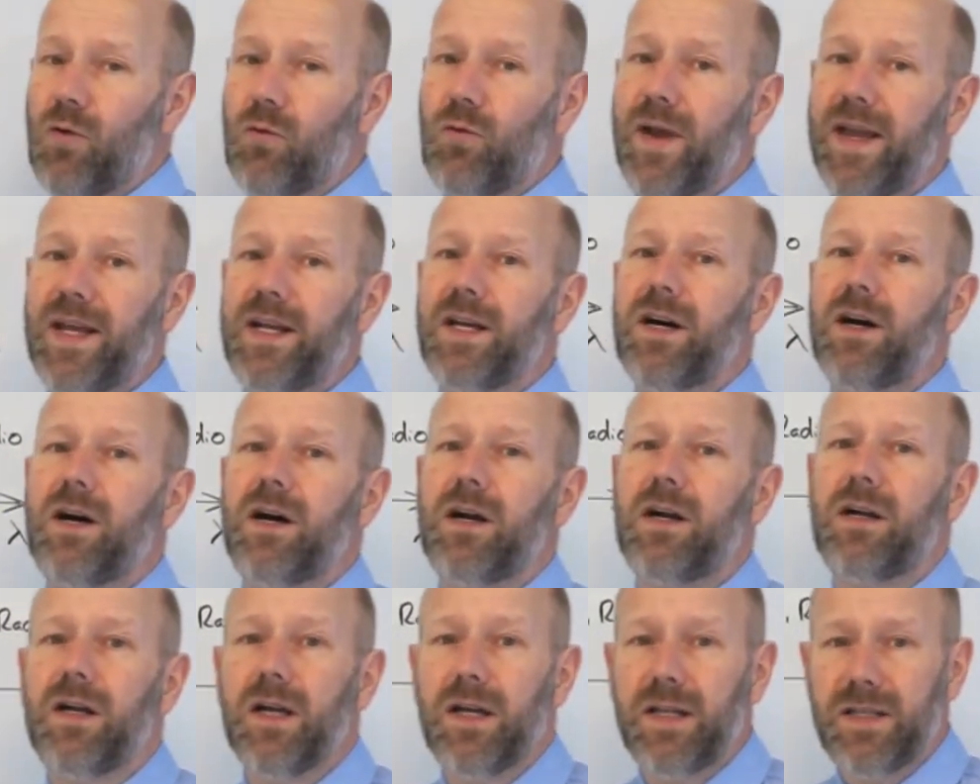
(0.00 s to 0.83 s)

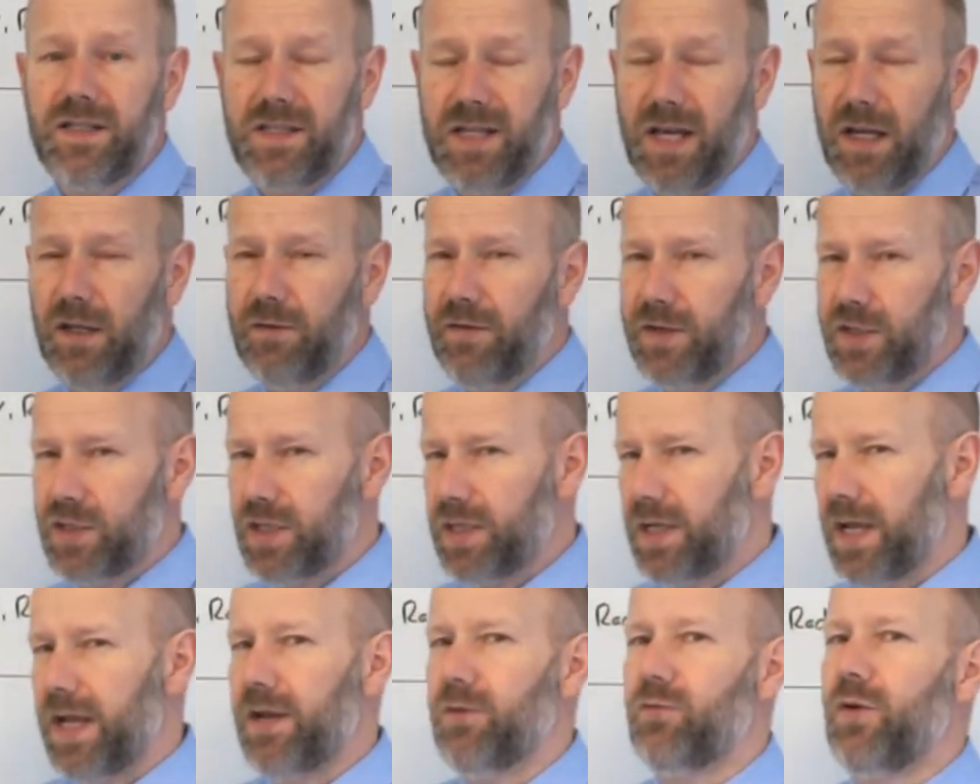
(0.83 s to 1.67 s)
radar,
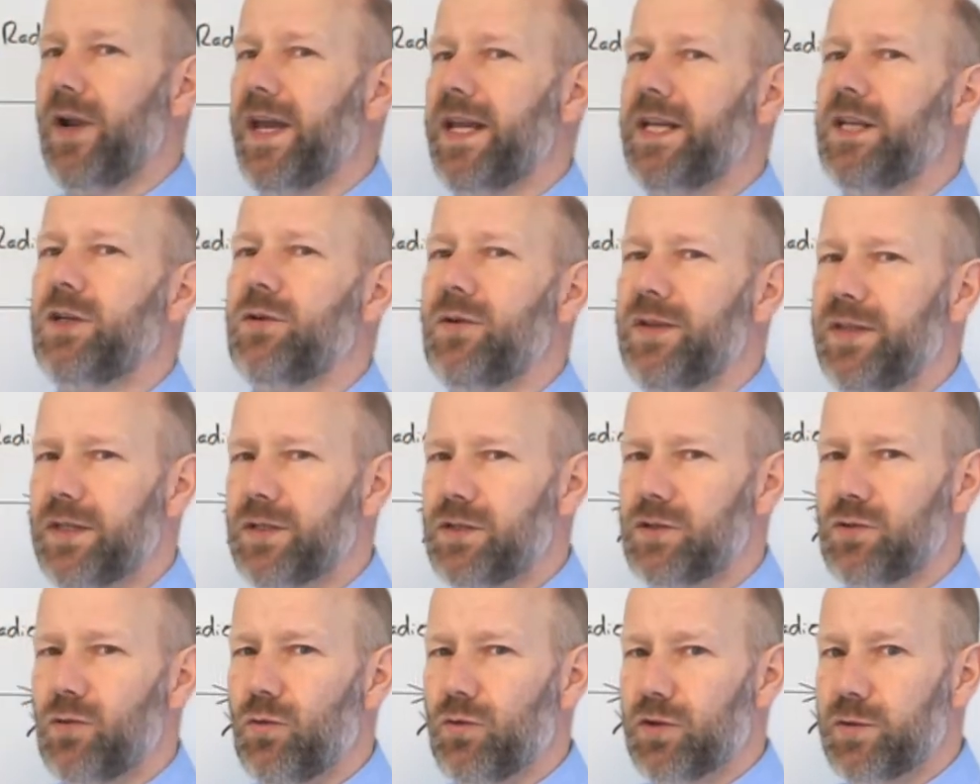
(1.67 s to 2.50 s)
television, and radio and
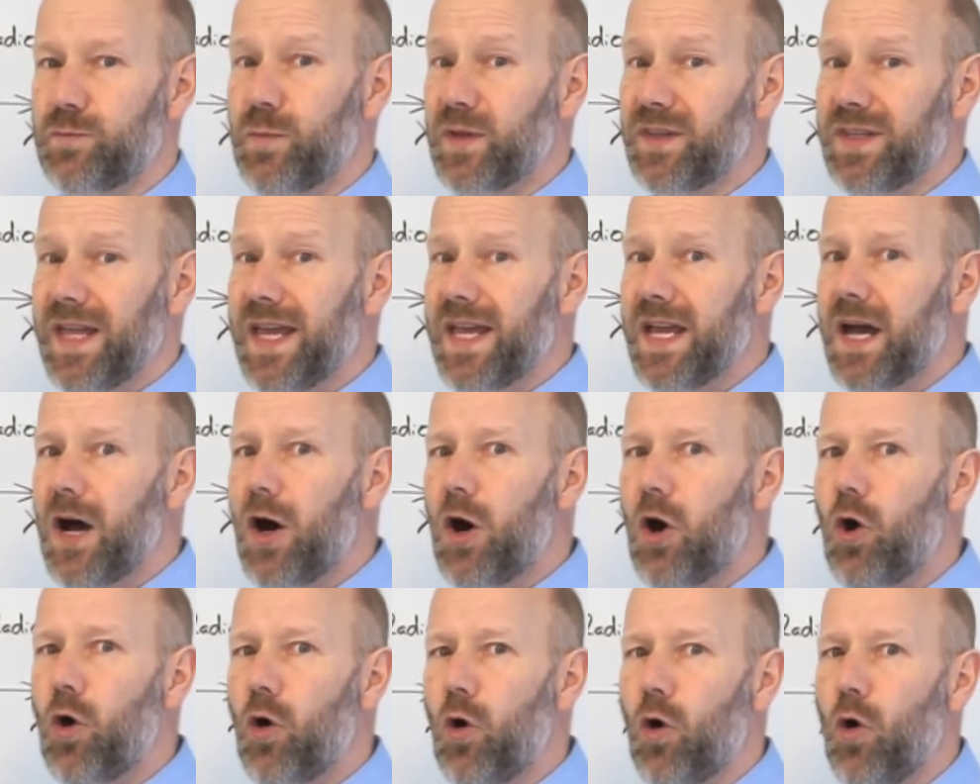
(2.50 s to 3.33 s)
the sorts. But they
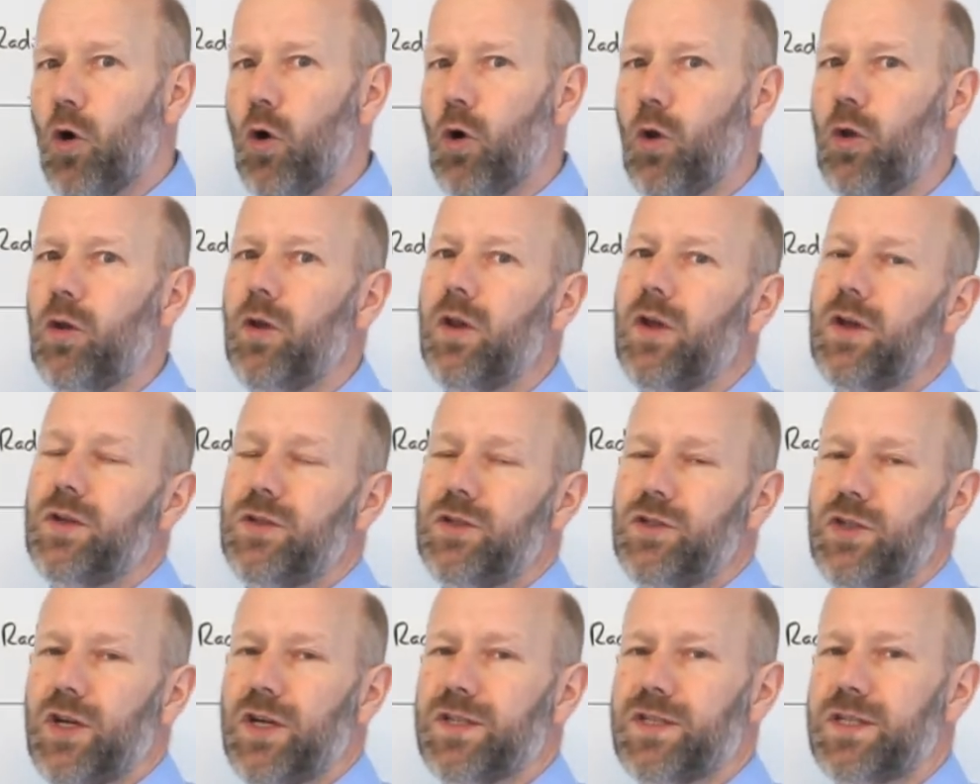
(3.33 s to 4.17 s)
are all
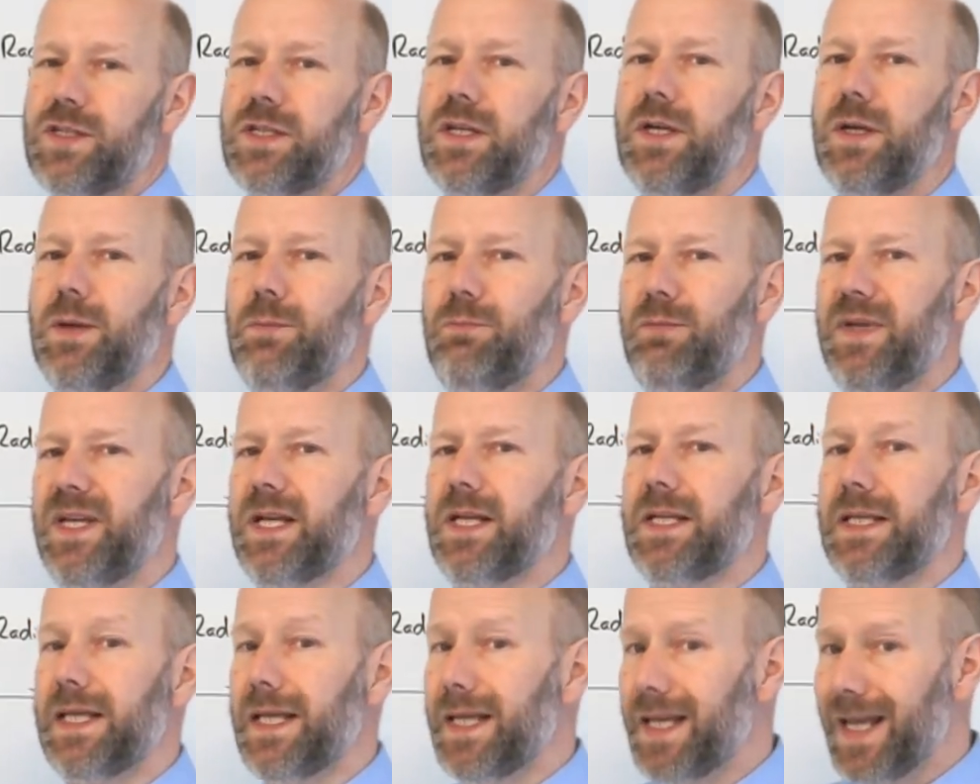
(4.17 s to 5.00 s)
just
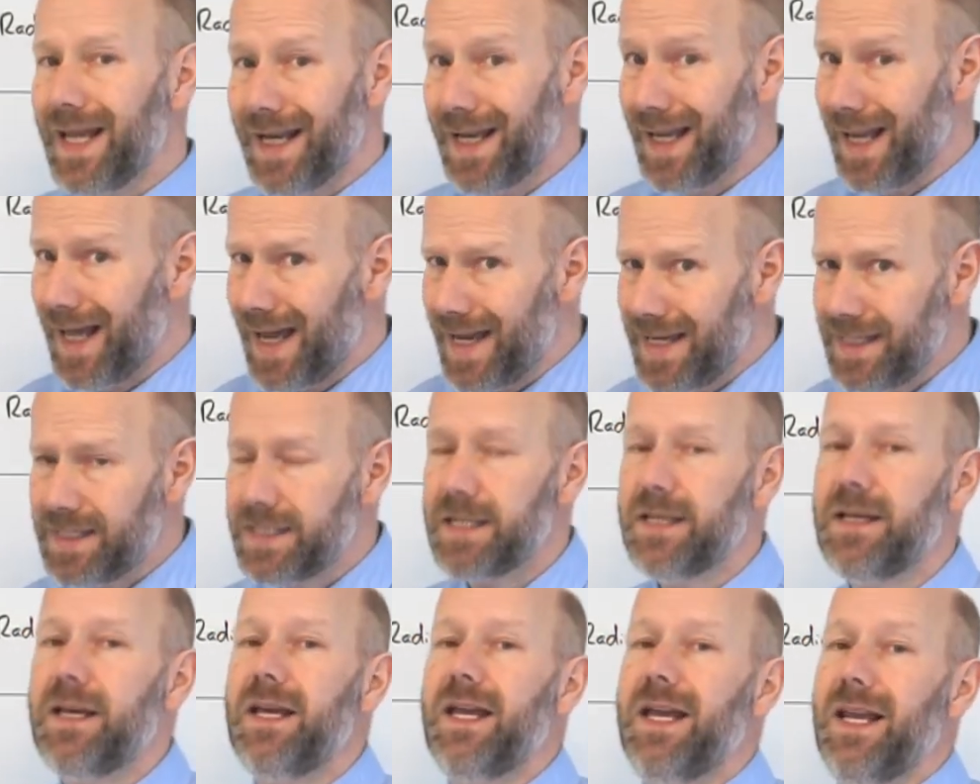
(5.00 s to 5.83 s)
merely
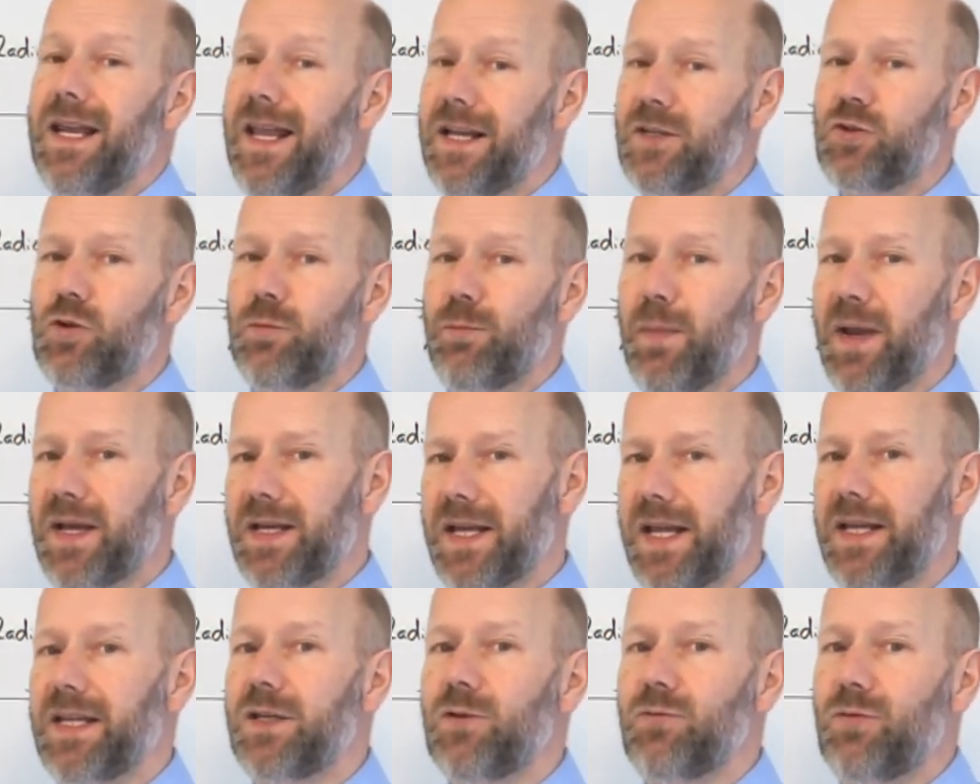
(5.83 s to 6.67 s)
light,
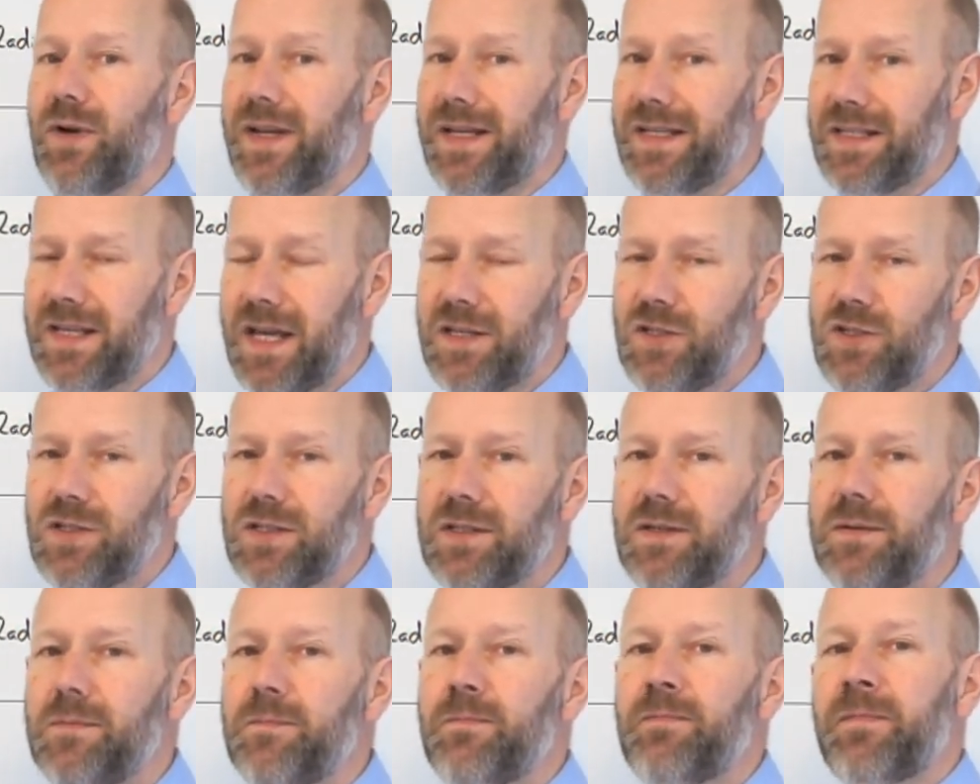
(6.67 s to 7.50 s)
electromagnetic
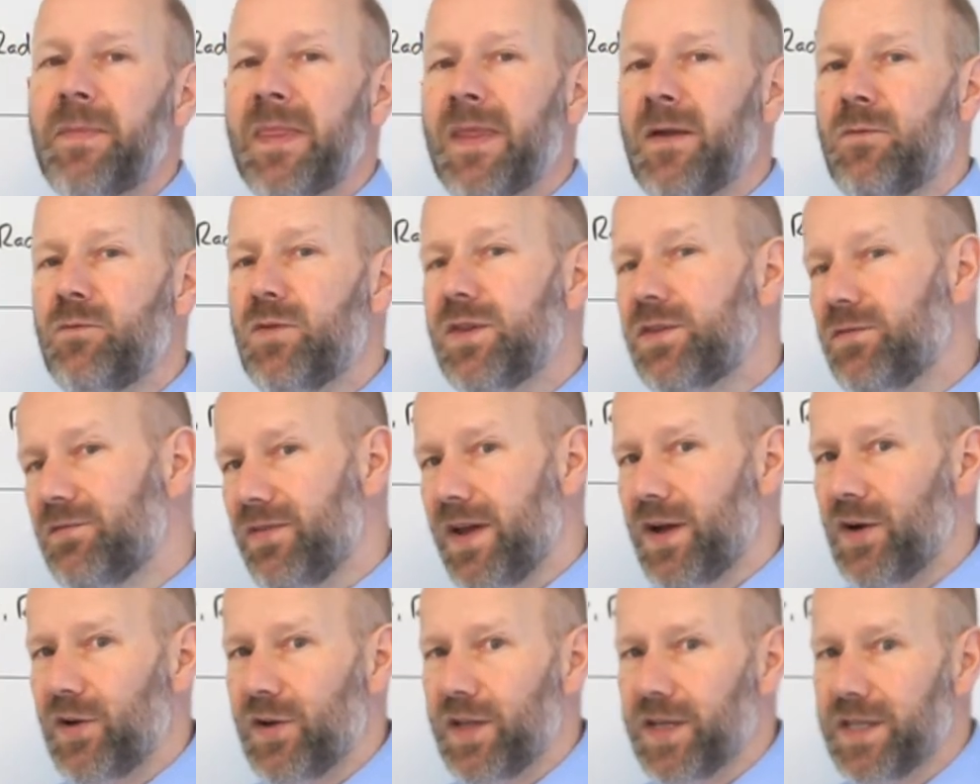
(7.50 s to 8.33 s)
radiation with
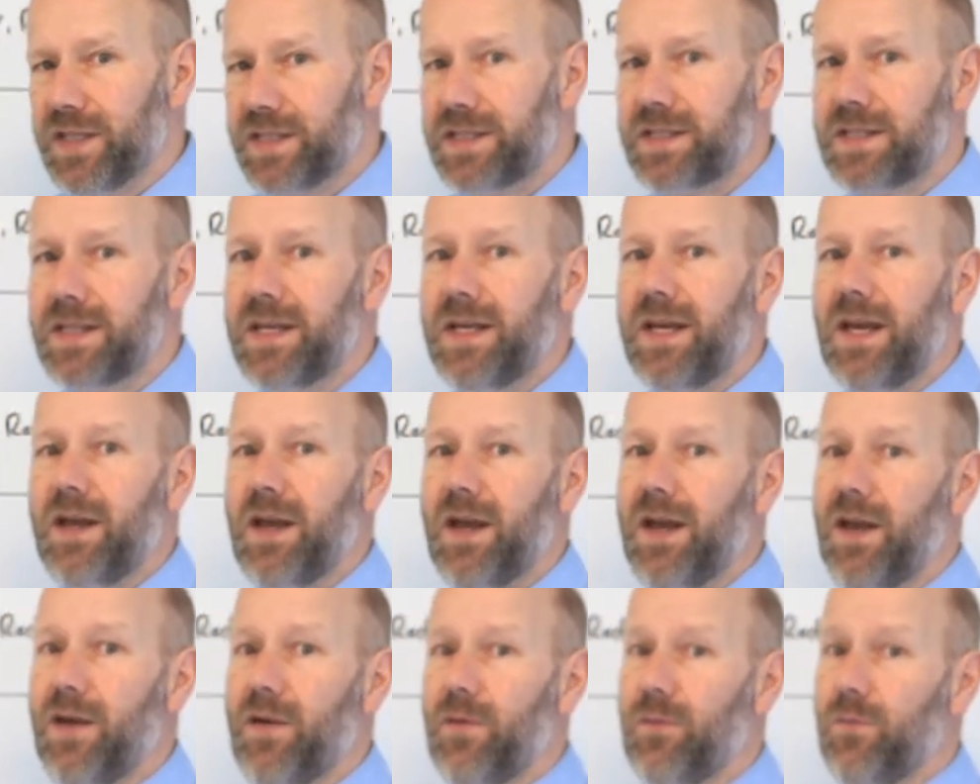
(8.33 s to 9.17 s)
various
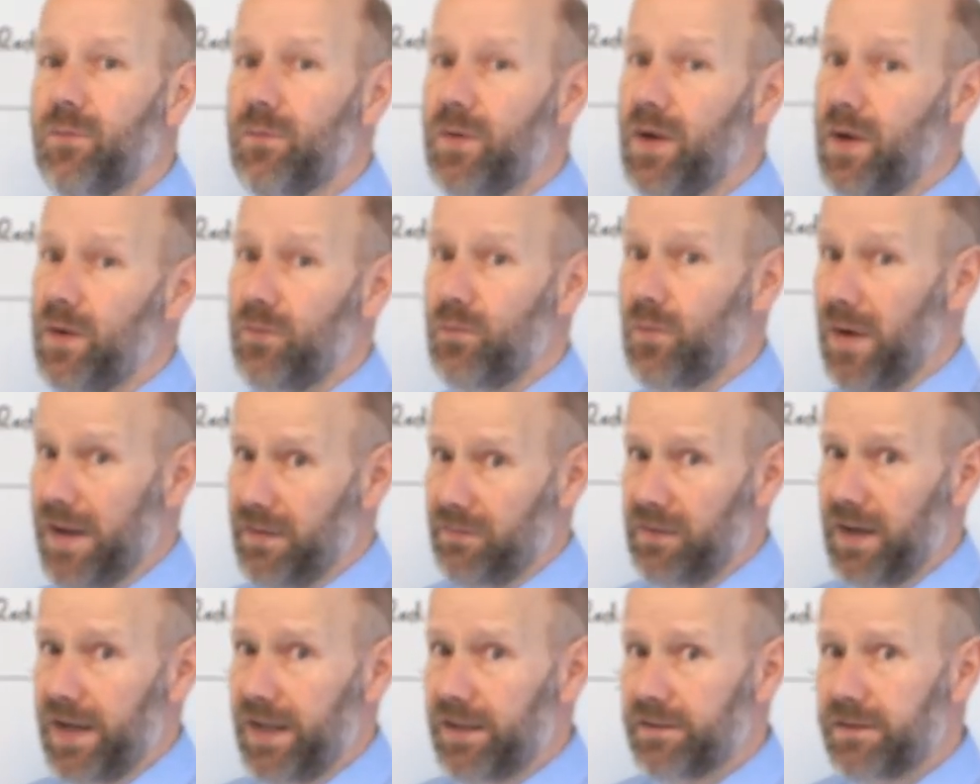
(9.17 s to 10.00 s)
uh,
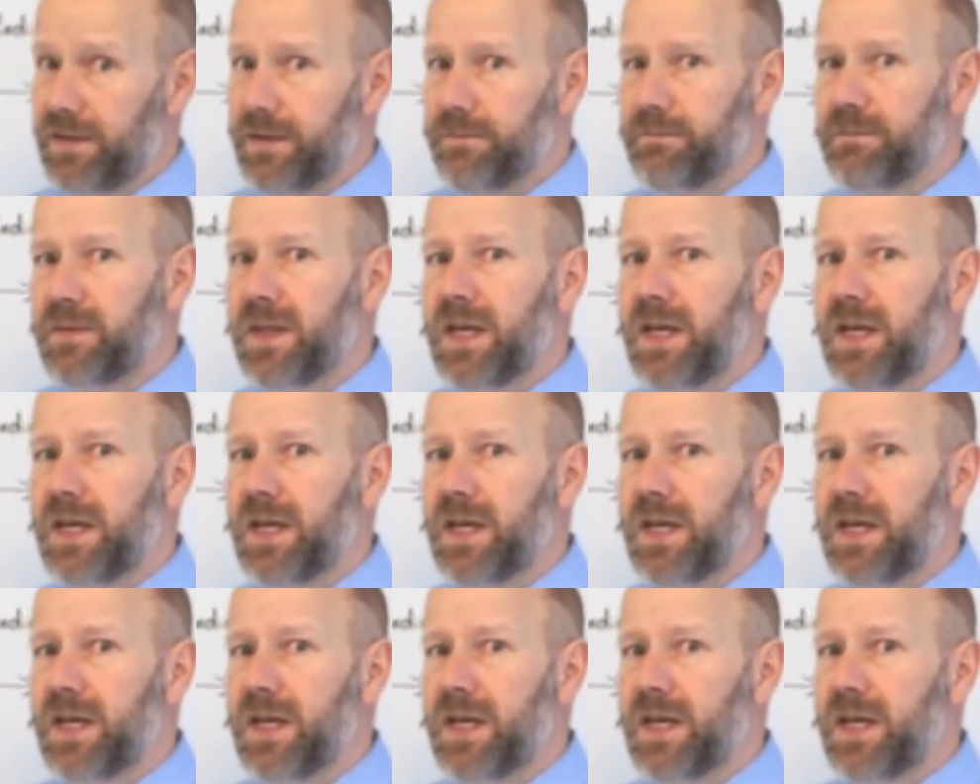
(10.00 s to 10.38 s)
wavelength.